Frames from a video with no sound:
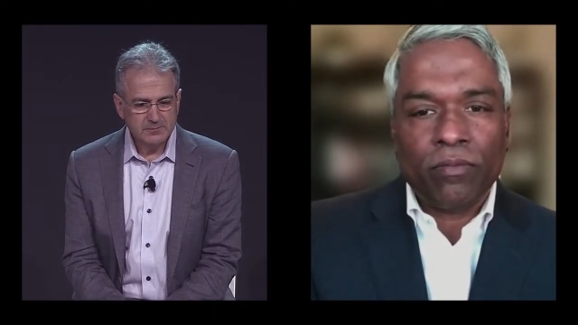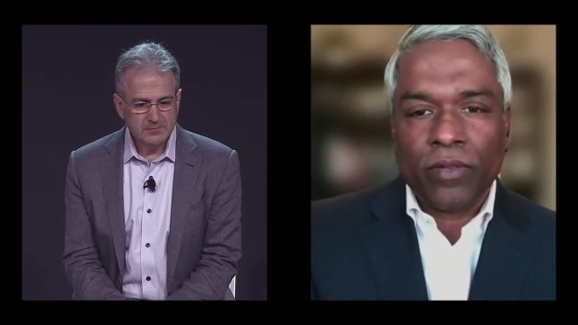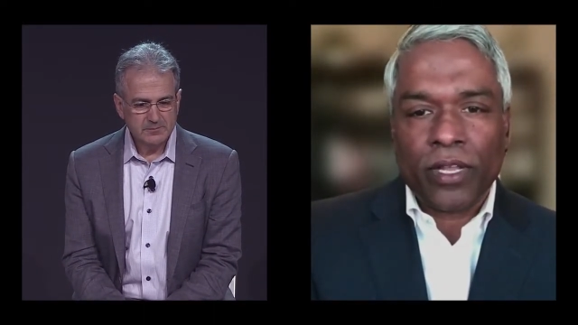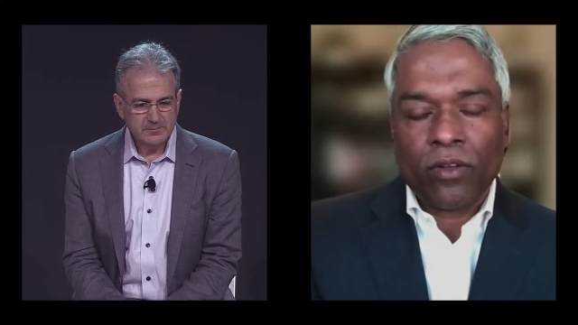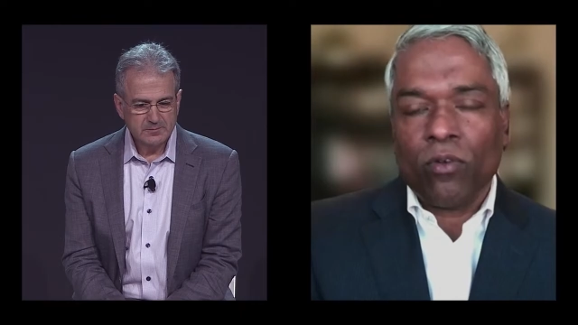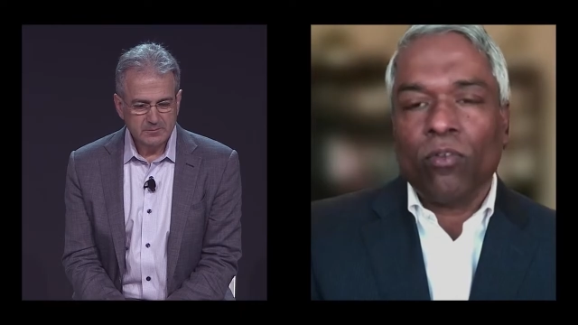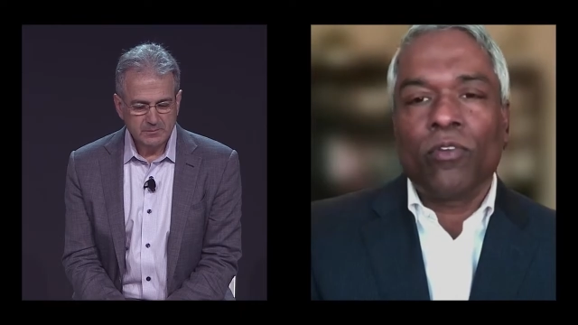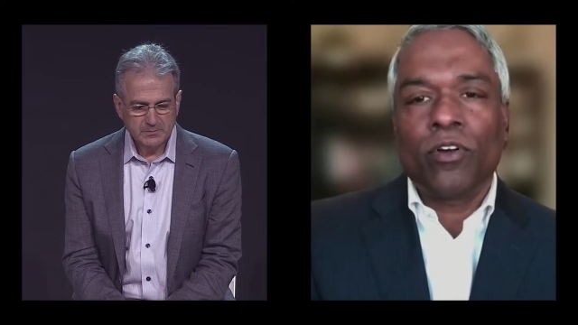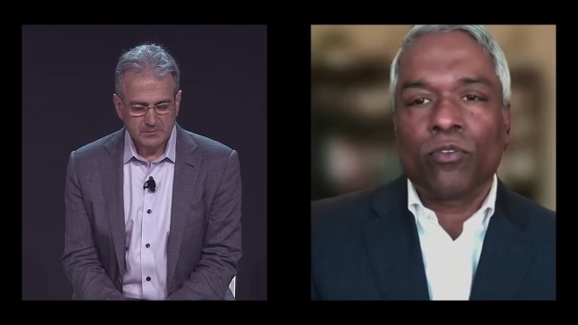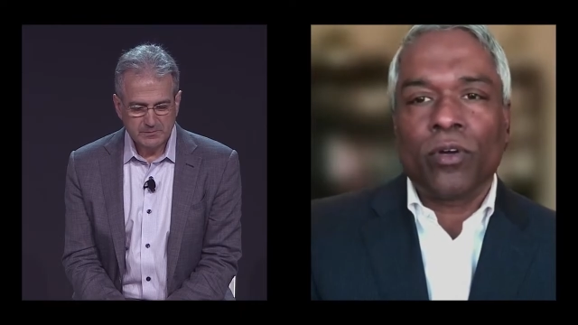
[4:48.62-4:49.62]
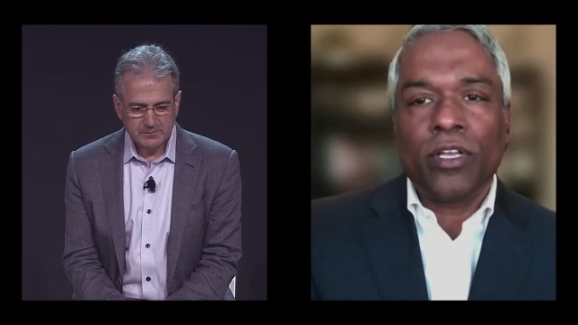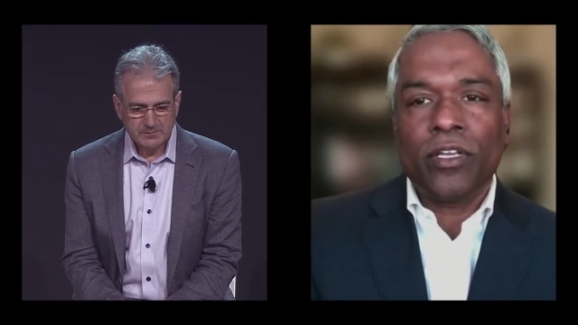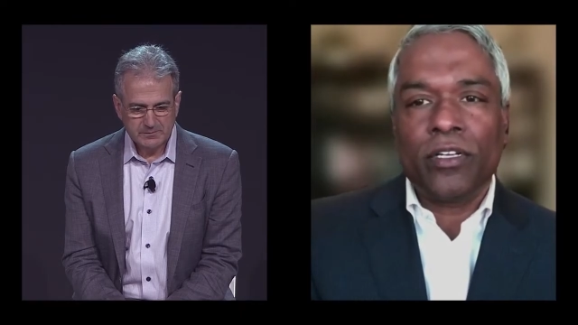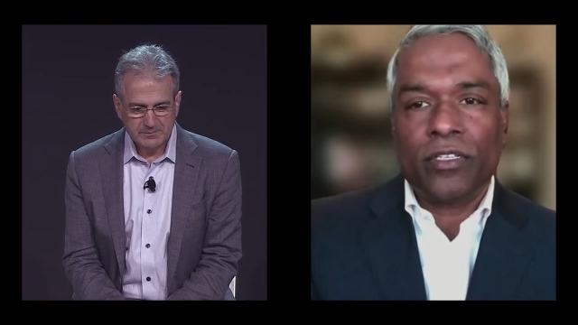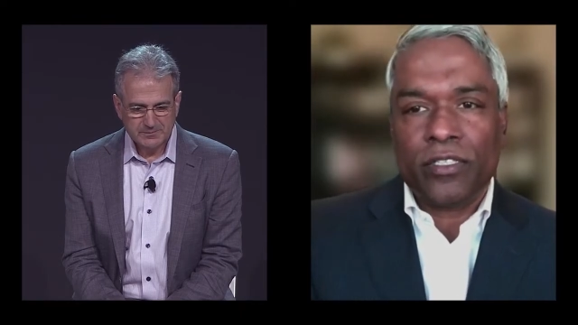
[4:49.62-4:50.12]
Speaker 1: like over 20
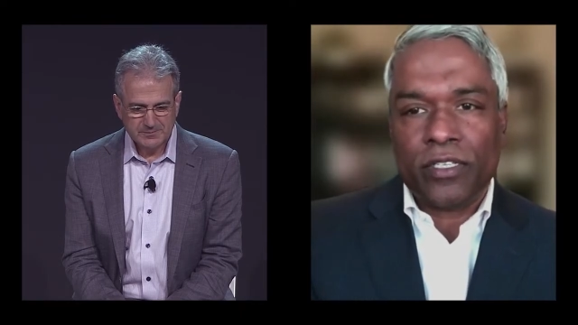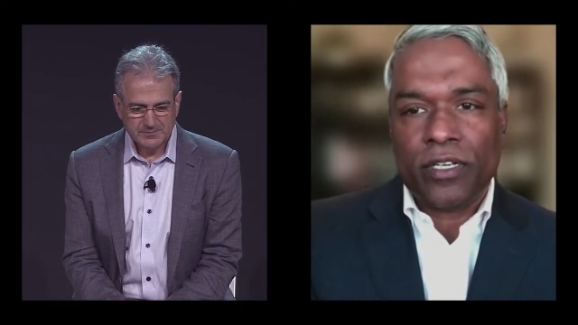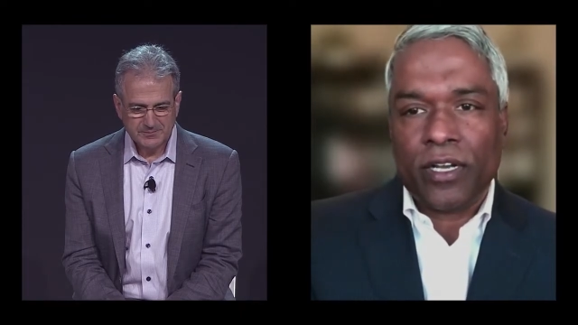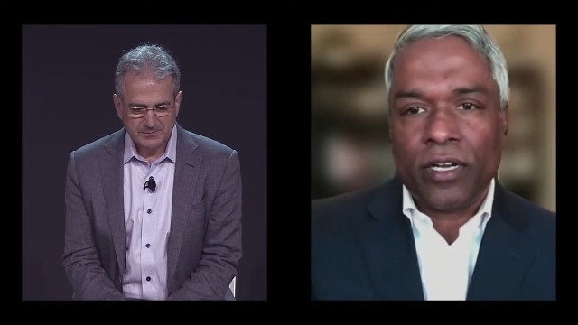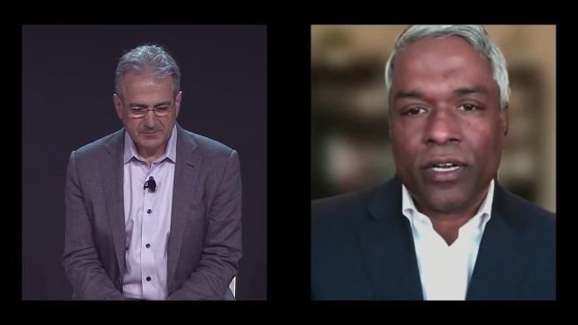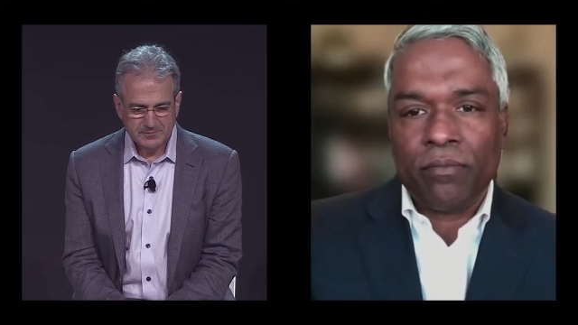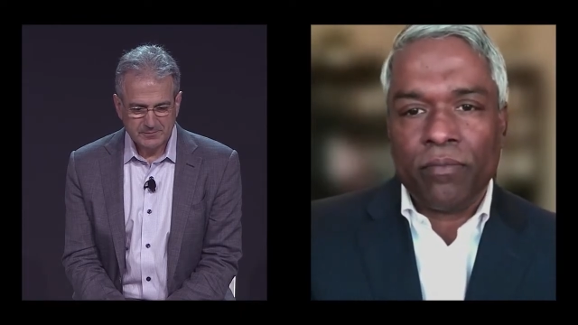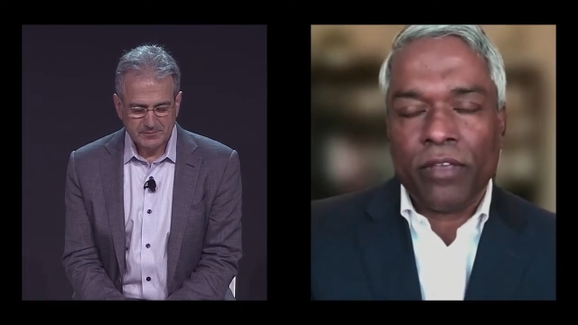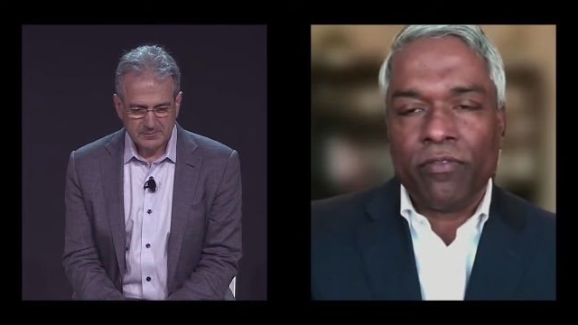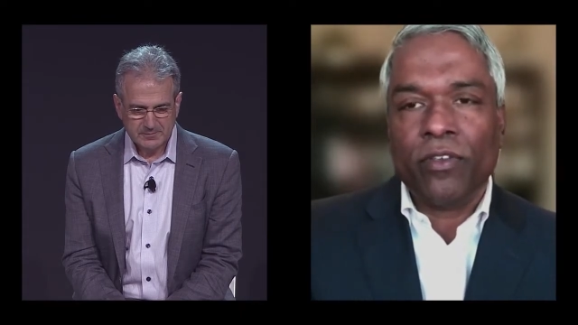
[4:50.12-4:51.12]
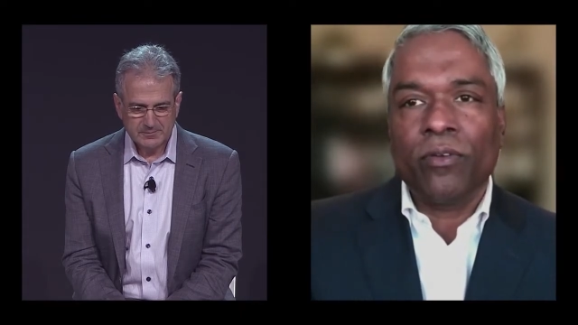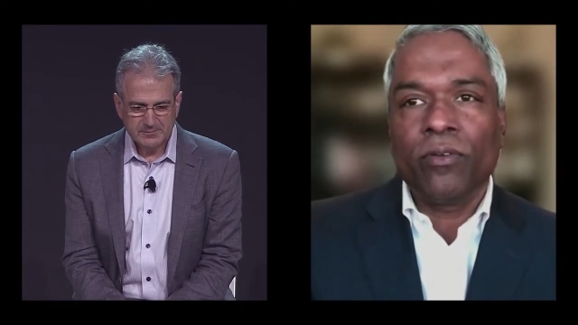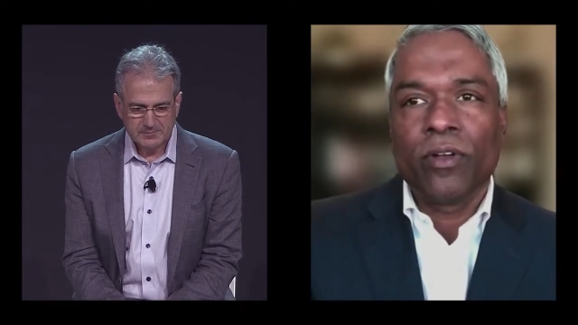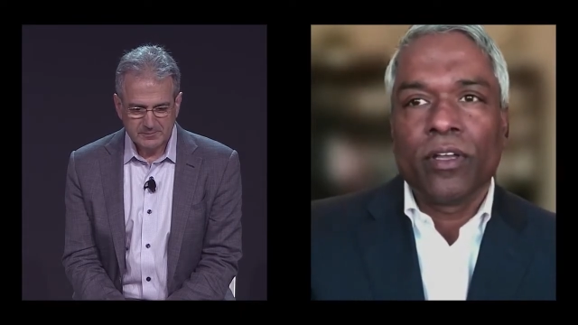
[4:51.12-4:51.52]
years. If you